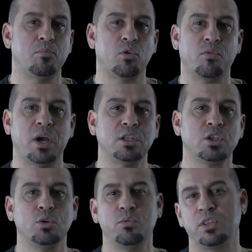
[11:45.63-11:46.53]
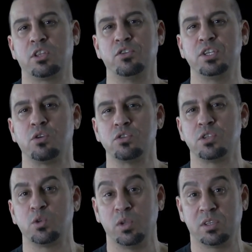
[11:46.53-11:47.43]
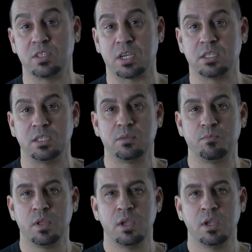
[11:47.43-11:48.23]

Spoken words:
providing you with the resources you need to succeed.